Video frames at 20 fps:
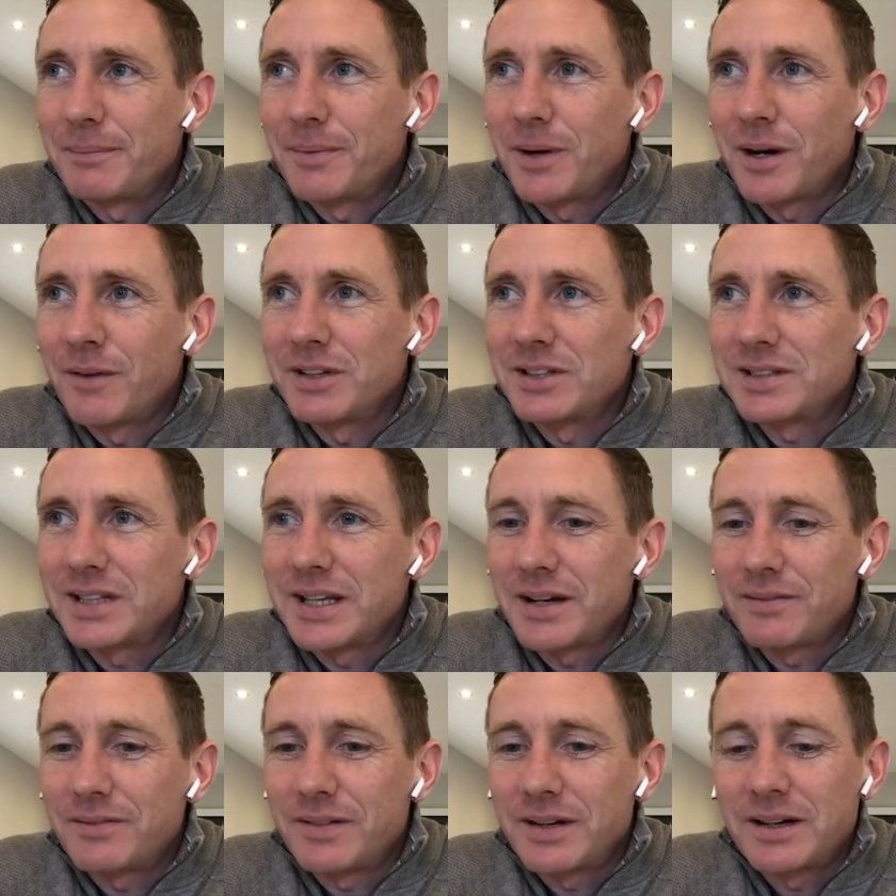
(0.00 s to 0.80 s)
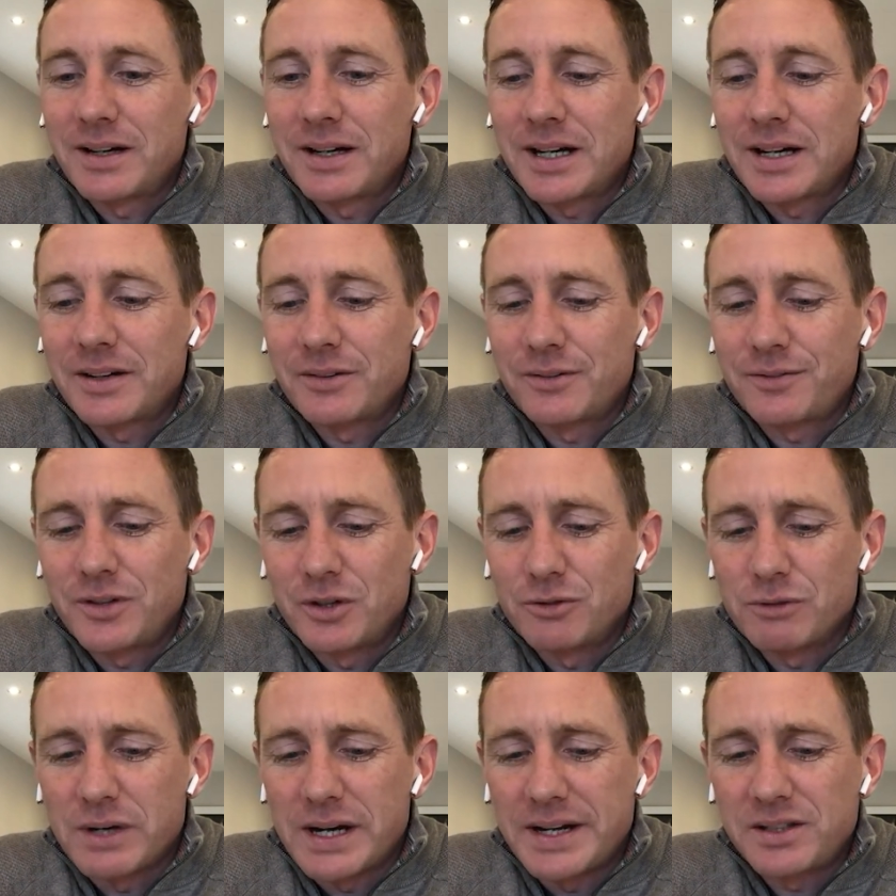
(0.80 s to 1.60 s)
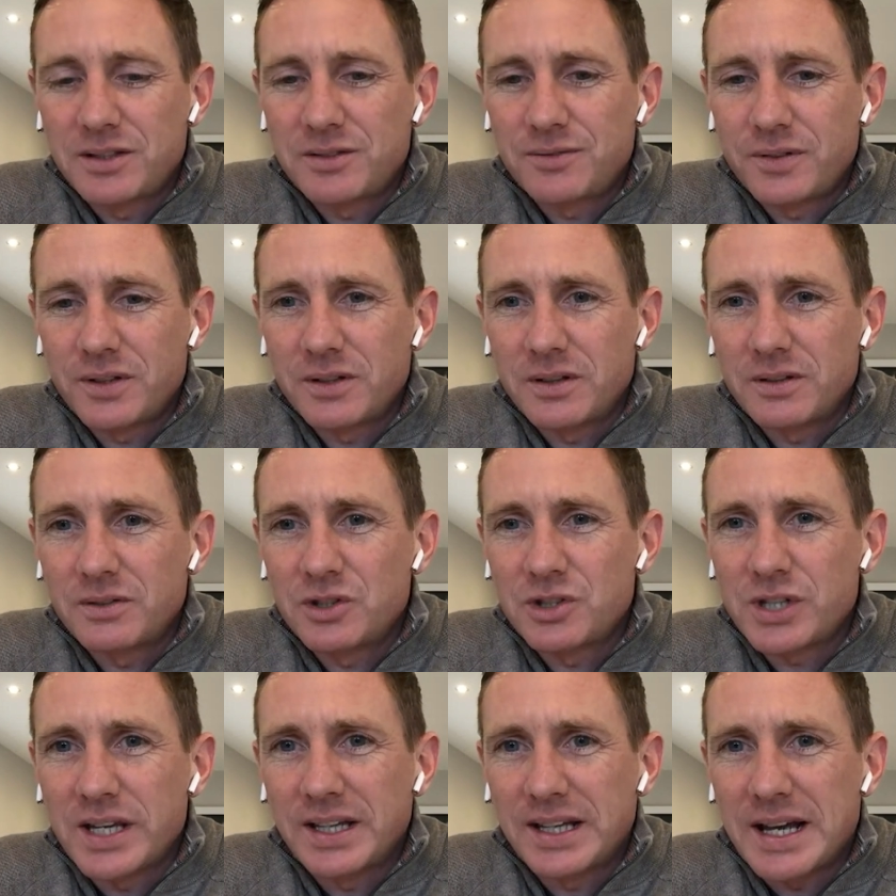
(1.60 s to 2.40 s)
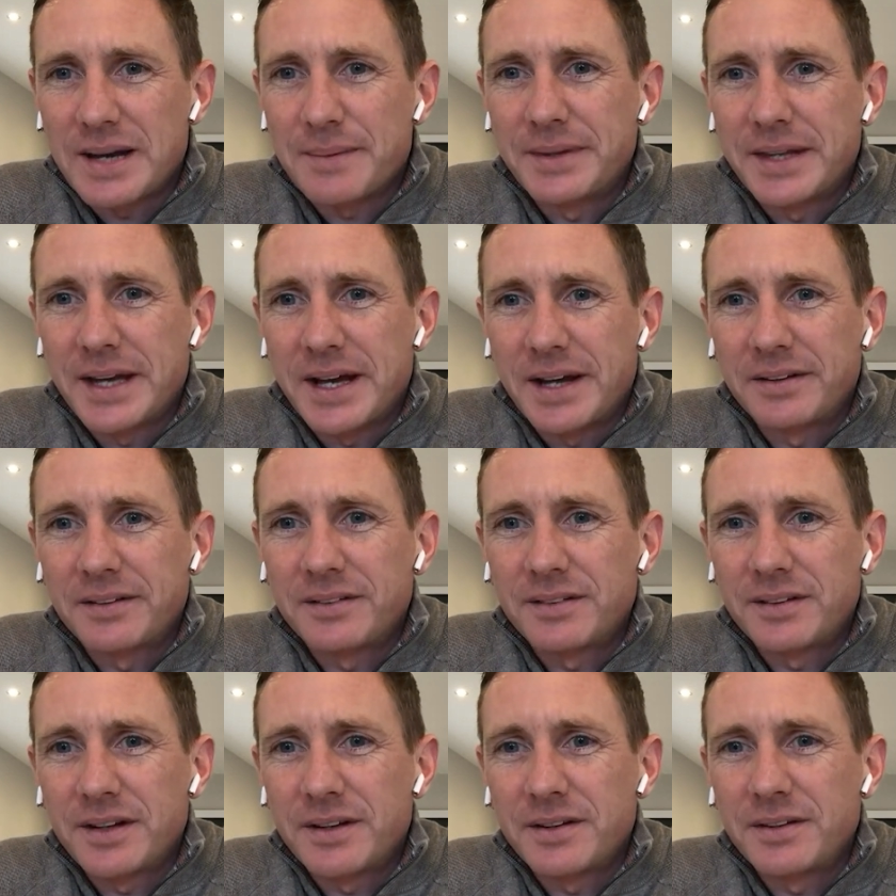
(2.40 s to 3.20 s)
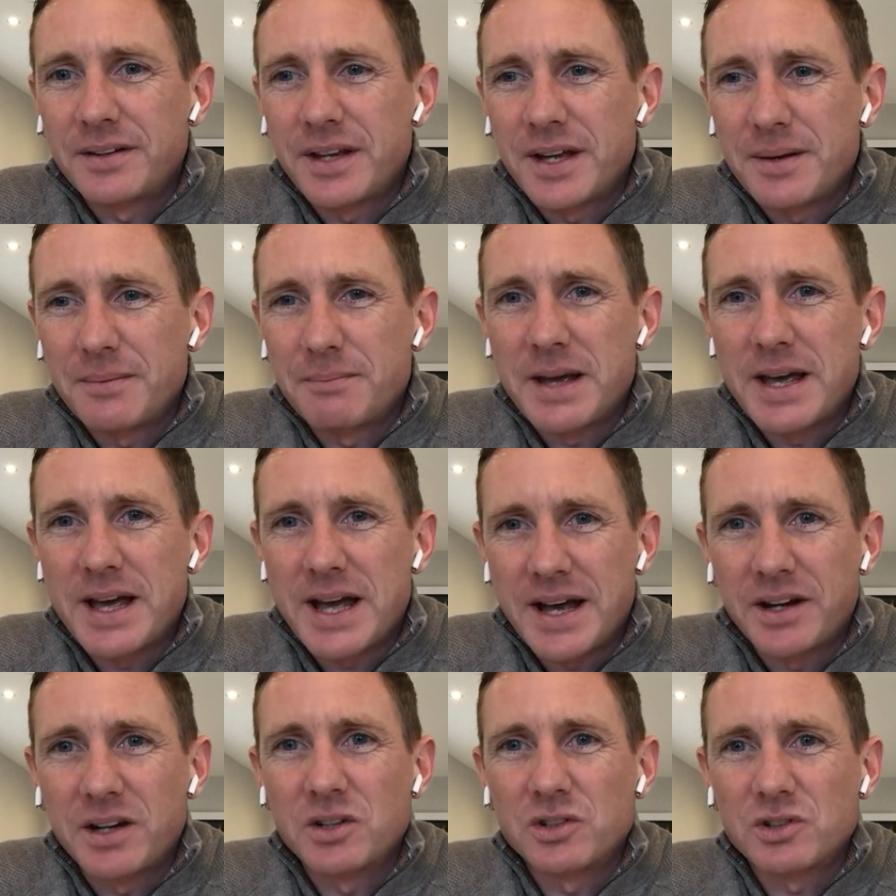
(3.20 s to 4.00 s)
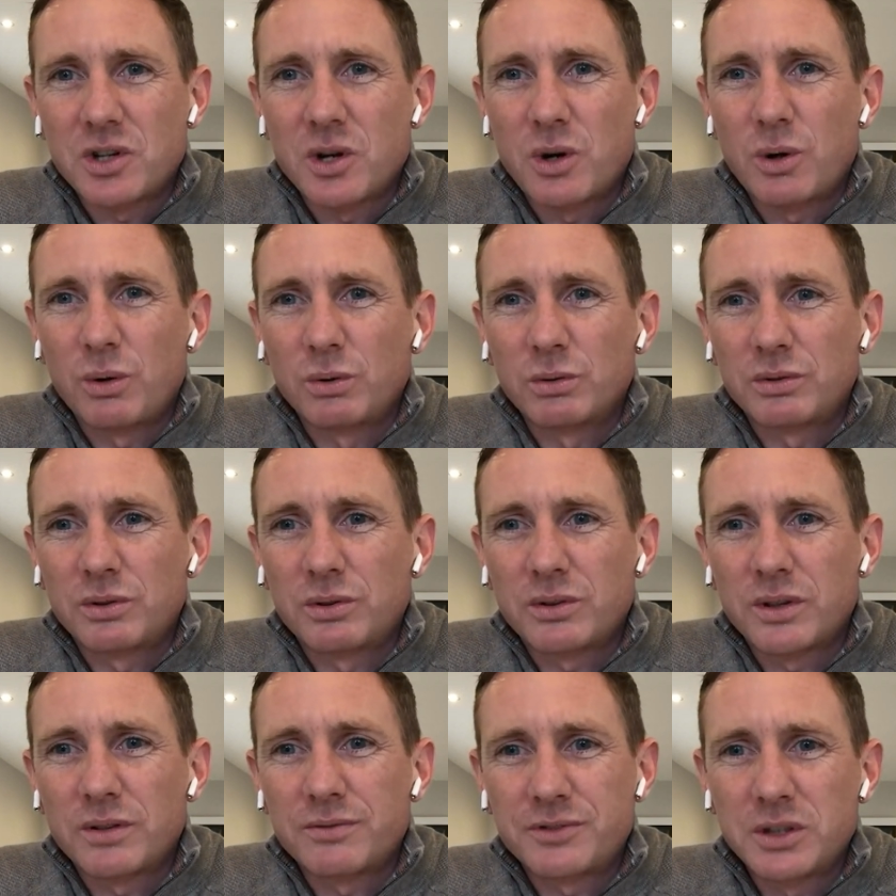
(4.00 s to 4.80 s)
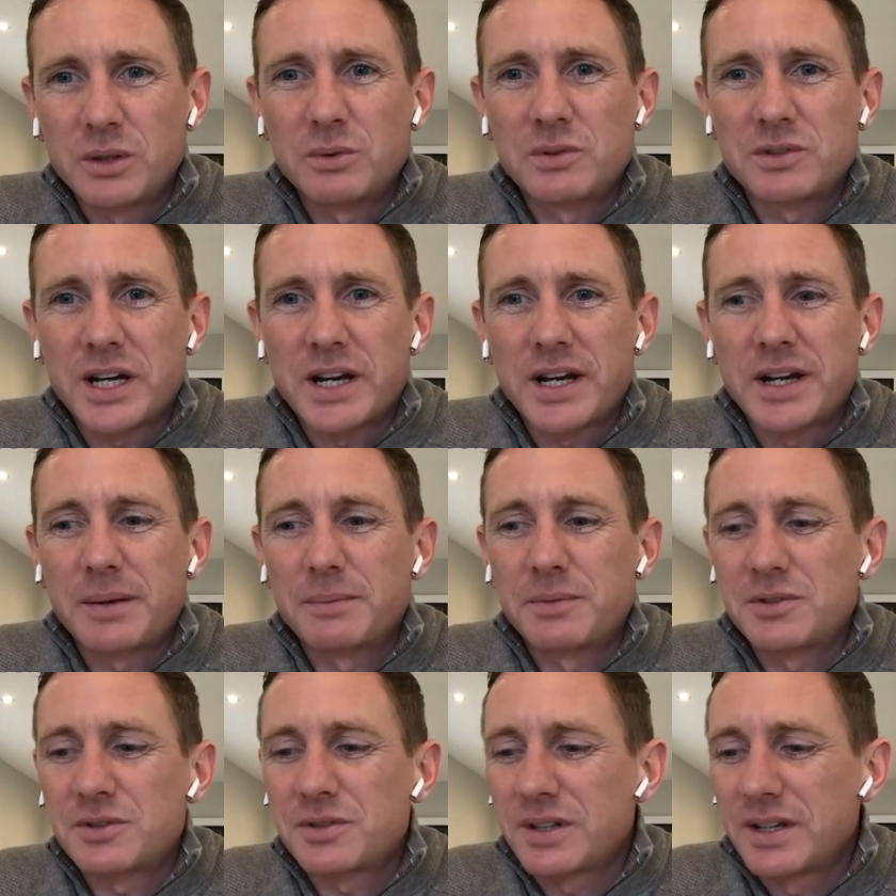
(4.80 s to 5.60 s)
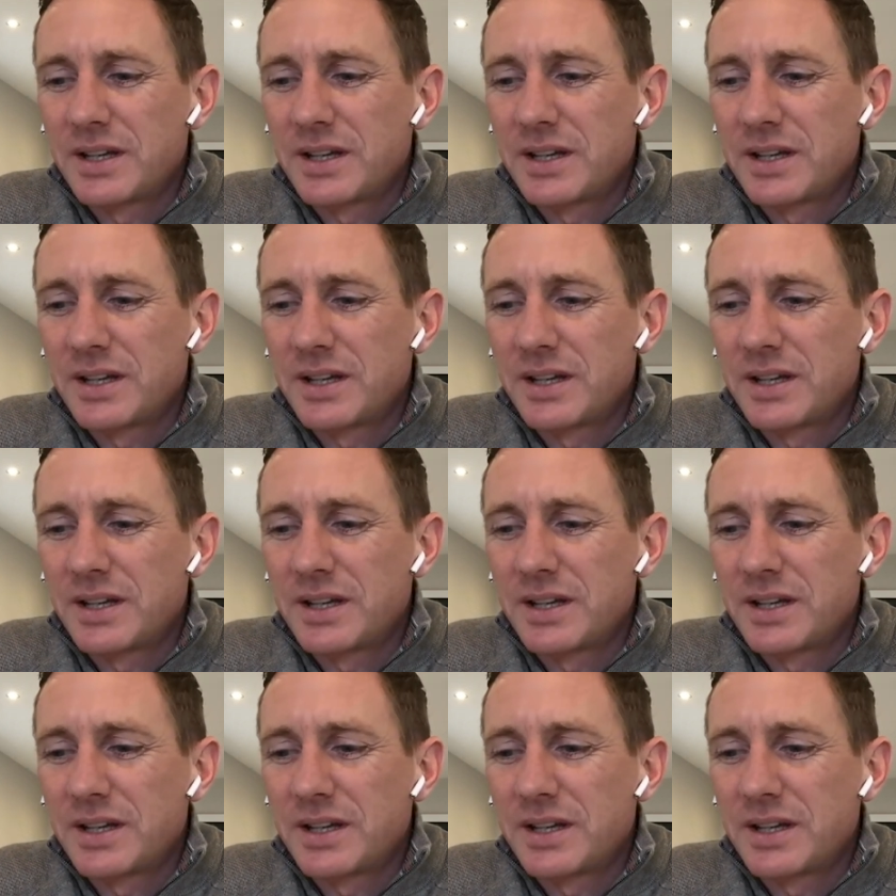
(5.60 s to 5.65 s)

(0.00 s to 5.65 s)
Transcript: obviously I had a few rides for Sheikh Hamdan and met Angus Gold a few times.